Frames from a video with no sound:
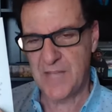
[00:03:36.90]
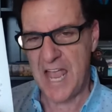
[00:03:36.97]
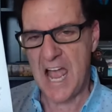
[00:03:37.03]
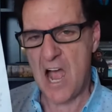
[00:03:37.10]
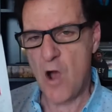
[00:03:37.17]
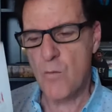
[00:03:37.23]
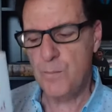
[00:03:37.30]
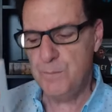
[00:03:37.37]

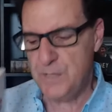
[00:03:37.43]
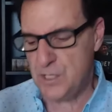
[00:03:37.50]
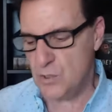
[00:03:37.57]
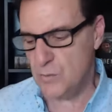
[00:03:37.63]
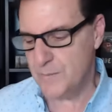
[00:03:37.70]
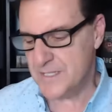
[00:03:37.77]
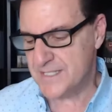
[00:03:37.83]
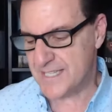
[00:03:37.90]
how
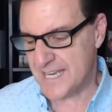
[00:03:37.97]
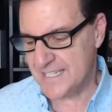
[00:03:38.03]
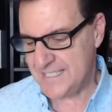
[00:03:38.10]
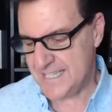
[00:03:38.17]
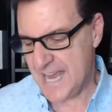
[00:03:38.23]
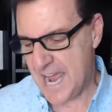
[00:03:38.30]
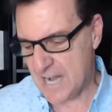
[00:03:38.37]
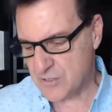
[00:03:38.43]
humans
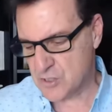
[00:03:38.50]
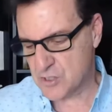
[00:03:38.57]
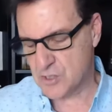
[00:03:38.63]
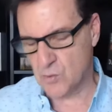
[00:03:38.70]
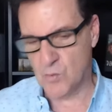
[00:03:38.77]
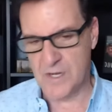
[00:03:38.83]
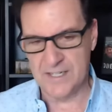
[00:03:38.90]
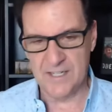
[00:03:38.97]
attach
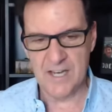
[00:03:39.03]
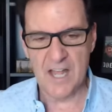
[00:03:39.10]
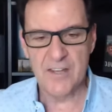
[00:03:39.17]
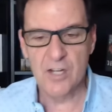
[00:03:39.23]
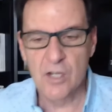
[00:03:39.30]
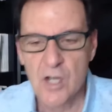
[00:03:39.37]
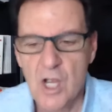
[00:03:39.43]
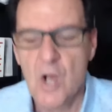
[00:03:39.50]
to one
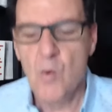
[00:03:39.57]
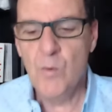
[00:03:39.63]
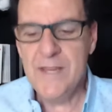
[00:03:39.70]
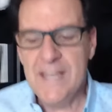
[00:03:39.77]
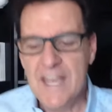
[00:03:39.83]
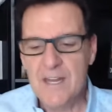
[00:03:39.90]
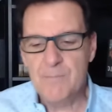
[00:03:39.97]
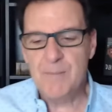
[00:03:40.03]
another, we
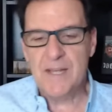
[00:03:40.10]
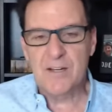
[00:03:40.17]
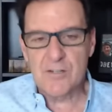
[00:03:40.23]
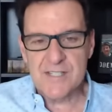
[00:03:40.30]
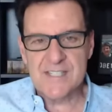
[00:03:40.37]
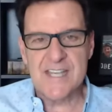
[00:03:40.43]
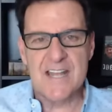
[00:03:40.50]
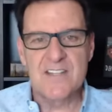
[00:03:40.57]
get a better
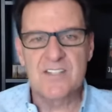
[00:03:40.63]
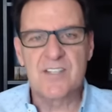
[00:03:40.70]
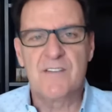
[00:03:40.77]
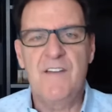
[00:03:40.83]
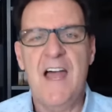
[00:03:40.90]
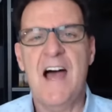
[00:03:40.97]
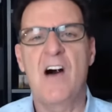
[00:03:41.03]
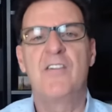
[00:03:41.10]
sense
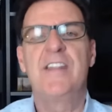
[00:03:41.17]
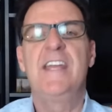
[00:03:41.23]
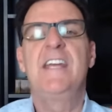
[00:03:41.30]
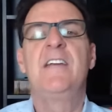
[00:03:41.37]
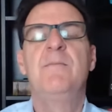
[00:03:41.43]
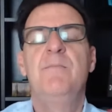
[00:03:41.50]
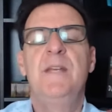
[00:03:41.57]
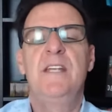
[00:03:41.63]
of how they
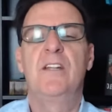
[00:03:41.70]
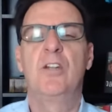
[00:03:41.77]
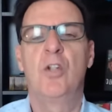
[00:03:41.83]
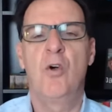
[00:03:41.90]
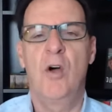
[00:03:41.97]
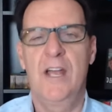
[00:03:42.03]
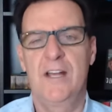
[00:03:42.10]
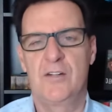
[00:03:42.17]
can be
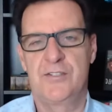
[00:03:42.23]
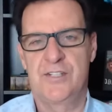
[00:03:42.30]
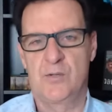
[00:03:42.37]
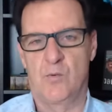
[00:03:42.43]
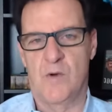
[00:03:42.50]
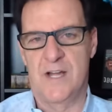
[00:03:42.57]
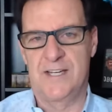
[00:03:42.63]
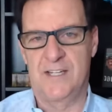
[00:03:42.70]
loyal to
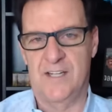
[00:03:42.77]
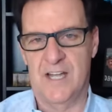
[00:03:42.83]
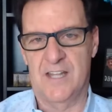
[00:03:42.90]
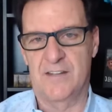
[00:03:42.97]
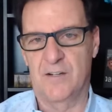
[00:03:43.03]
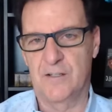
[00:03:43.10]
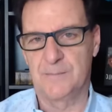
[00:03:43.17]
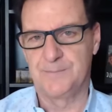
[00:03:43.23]
one
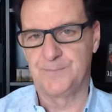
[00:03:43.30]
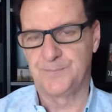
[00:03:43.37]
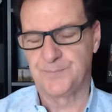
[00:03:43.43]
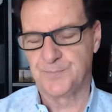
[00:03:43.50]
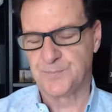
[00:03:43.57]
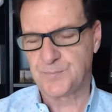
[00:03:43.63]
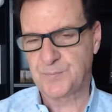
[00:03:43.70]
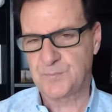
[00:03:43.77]
another
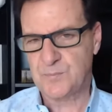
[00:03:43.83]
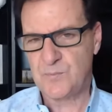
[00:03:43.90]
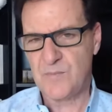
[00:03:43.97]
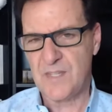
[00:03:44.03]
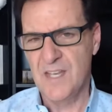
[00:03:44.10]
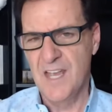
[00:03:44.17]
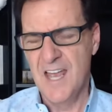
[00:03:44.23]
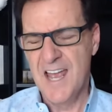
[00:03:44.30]

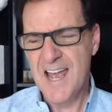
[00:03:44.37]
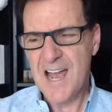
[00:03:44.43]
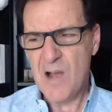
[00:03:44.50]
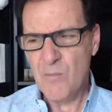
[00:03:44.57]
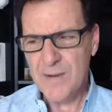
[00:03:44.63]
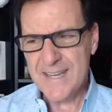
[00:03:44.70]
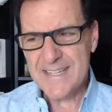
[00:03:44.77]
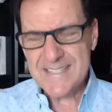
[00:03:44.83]

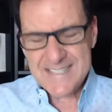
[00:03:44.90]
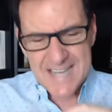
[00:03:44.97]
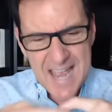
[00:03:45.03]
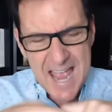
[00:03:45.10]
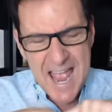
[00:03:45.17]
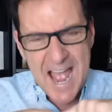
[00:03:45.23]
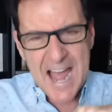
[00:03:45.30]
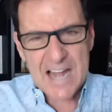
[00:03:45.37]
how we
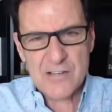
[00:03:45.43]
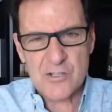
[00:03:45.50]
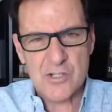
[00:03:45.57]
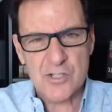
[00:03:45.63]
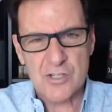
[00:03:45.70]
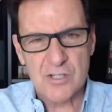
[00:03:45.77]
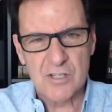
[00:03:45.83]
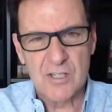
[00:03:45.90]

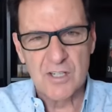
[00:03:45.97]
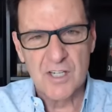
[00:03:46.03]
attach